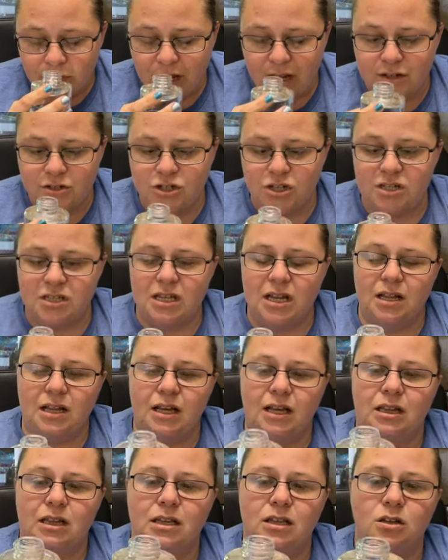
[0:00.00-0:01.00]
and just that
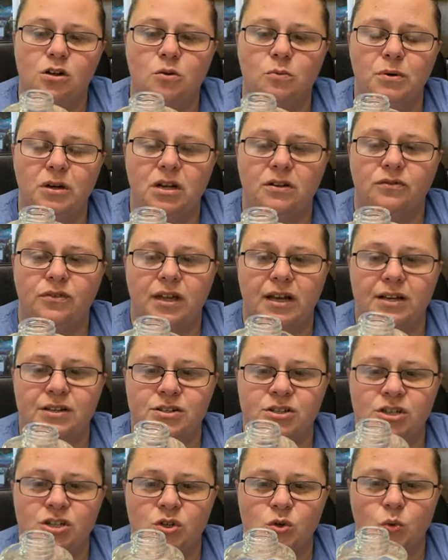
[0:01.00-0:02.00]
like little bit of like
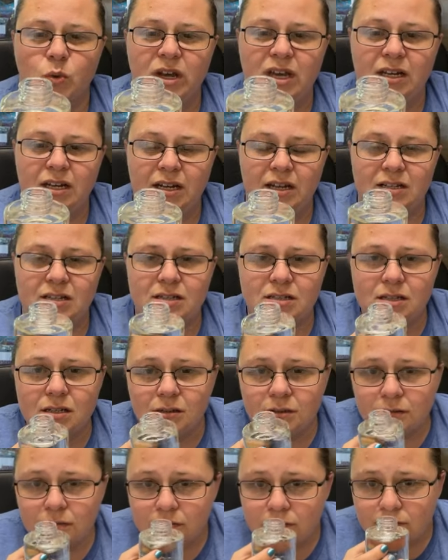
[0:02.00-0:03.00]
sweetness.
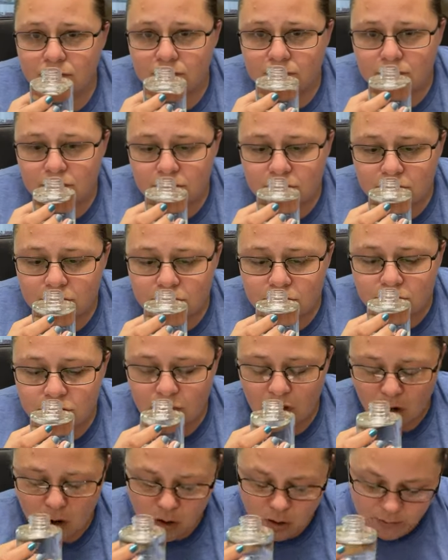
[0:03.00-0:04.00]

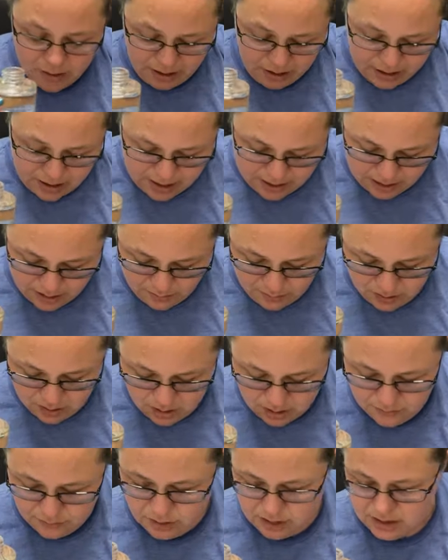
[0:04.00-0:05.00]
Oh my God, I'm in
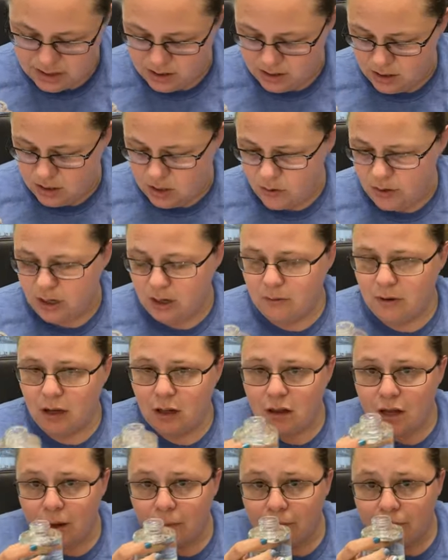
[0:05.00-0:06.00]
love. This is going in my
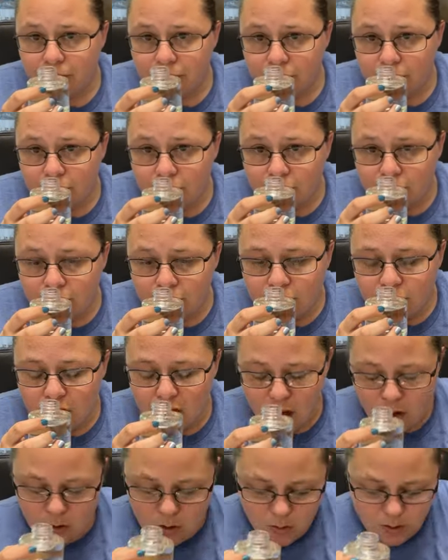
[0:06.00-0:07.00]
club.
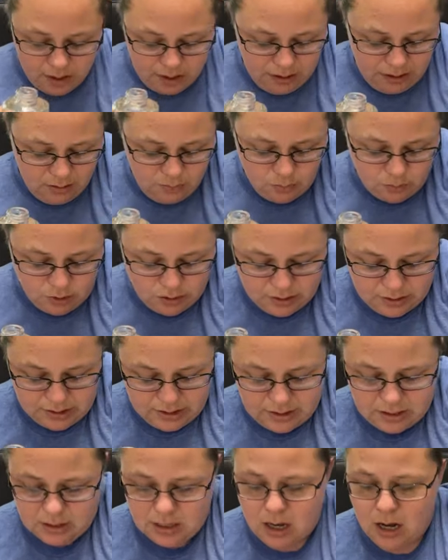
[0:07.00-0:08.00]
Oh, I need more of
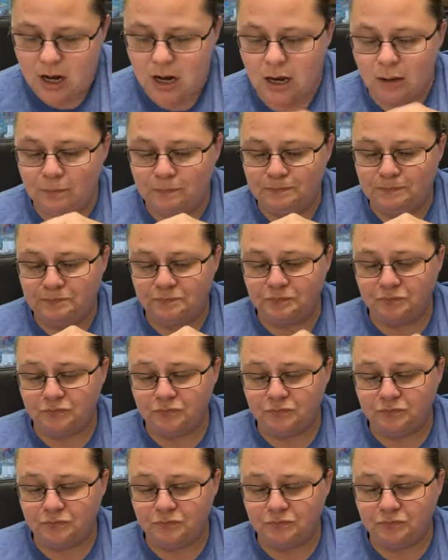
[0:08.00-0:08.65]
this. Um,